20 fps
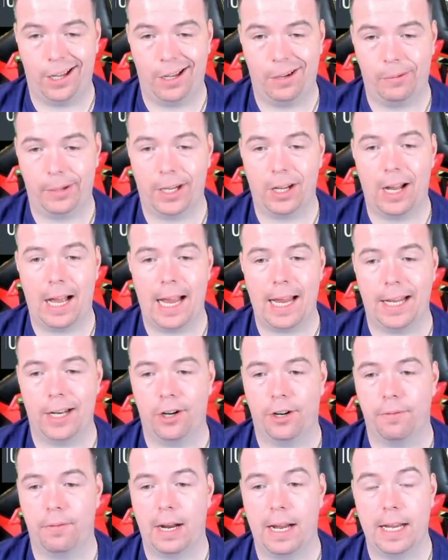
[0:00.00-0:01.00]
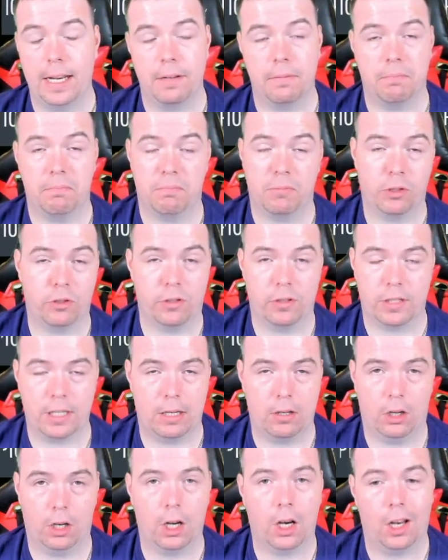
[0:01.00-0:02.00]
We got 89 rated. Doesn't
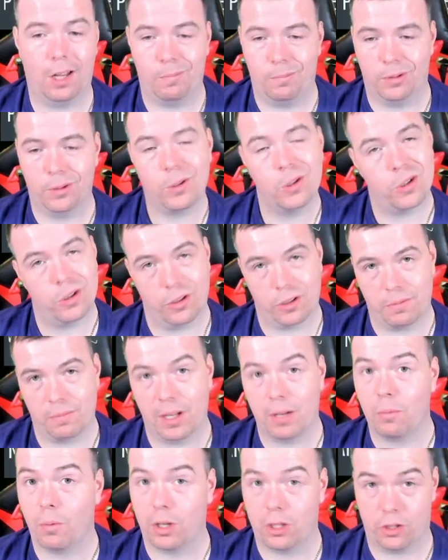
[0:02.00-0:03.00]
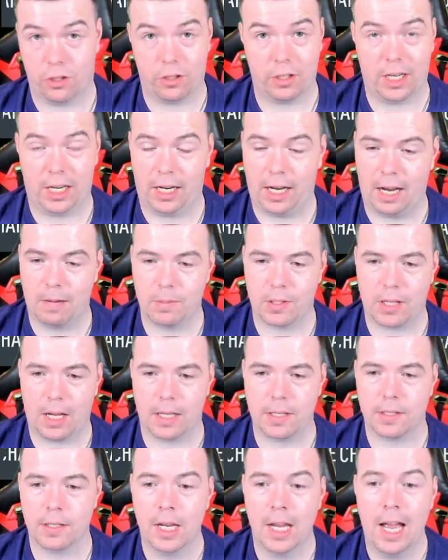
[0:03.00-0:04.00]
sound like a lot, but trust me, watch the in-game
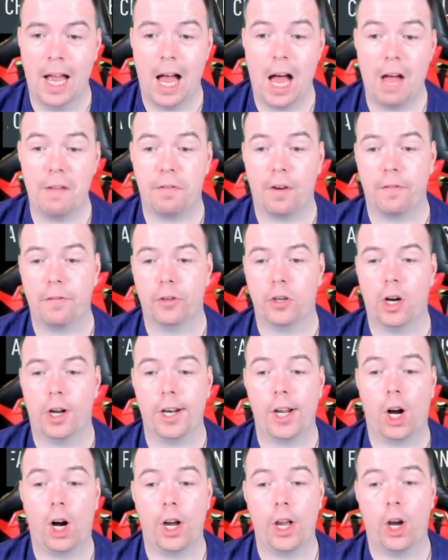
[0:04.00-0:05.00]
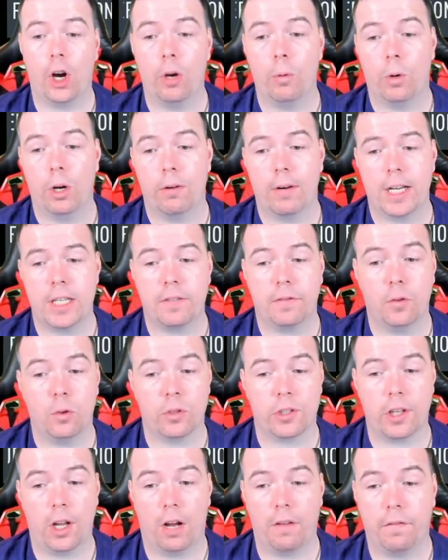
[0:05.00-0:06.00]
stats. 549, high work rates,
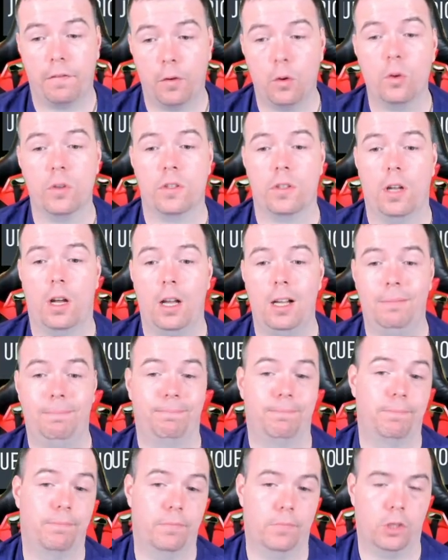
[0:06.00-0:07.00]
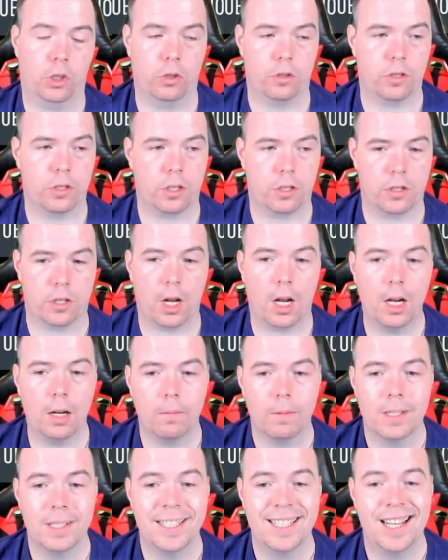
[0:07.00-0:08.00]
4-star, 4-star. Good
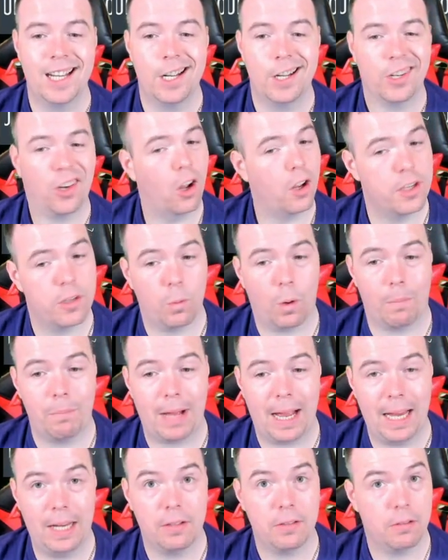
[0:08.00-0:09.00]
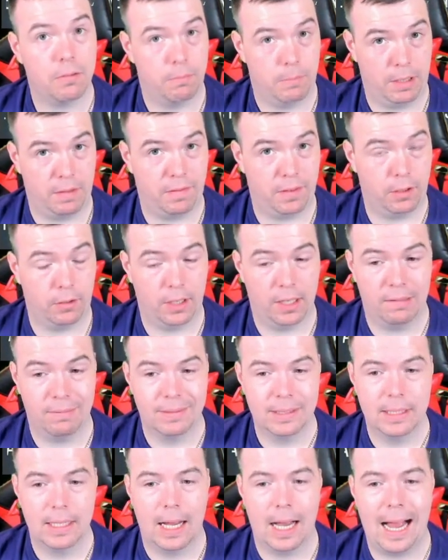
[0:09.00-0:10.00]
start. 91 pace, midfielder.
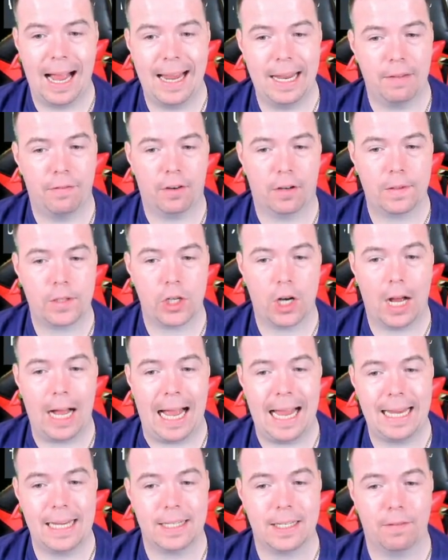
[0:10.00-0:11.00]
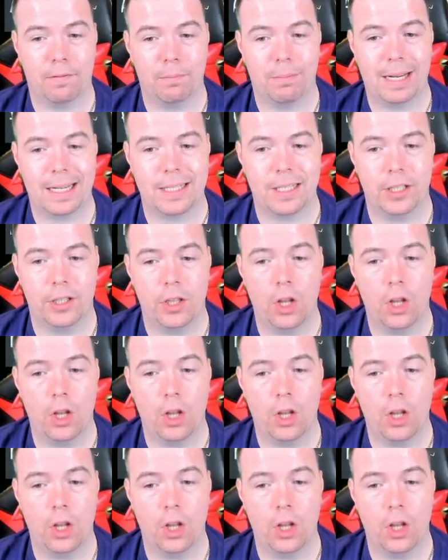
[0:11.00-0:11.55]
85 shot, 87 passing,